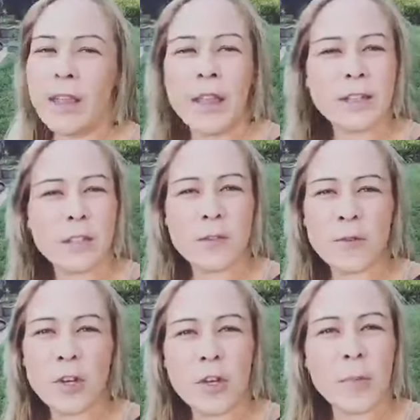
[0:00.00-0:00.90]
this is
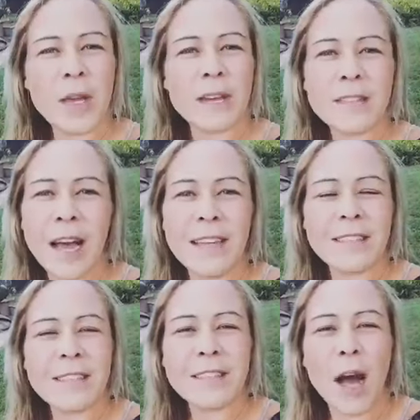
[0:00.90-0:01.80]
for you because, guys, it's